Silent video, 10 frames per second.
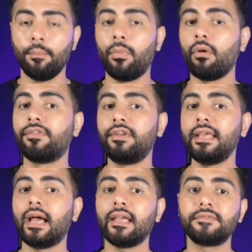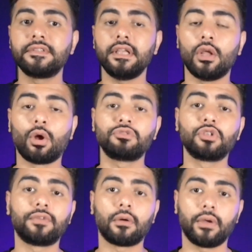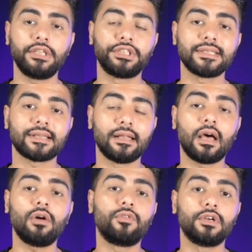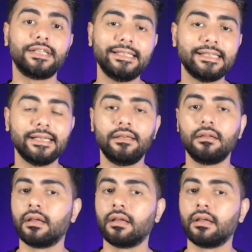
Both DIFC and offshore foundations allow for detailed,